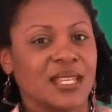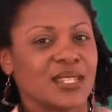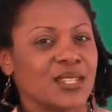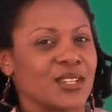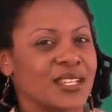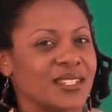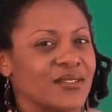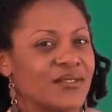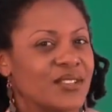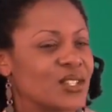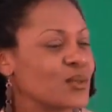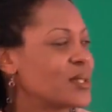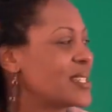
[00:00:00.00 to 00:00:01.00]
So you get to
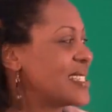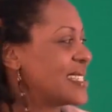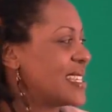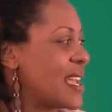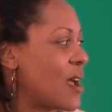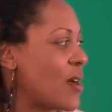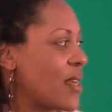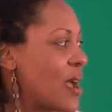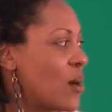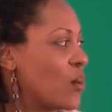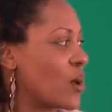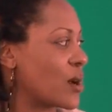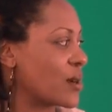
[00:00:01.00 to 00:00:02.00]
visually see how
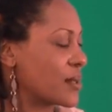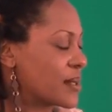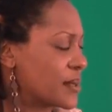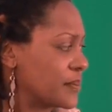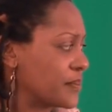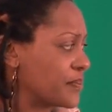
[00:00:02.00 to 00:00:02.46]
that works